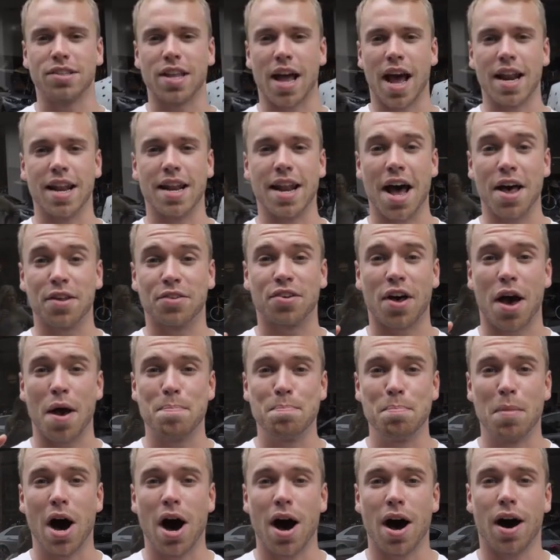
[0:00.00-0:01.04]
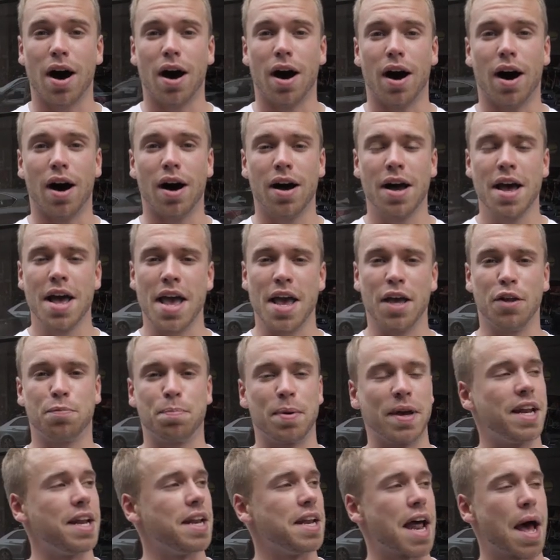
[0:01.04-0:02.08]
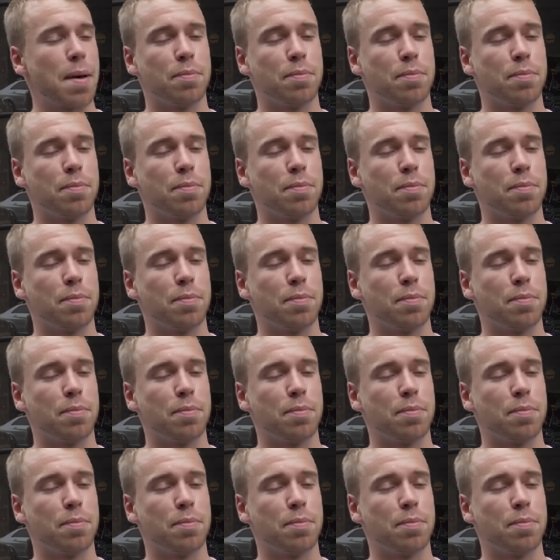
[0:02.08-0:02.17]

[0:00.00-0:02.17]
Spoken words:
standing outside Maha. It's been in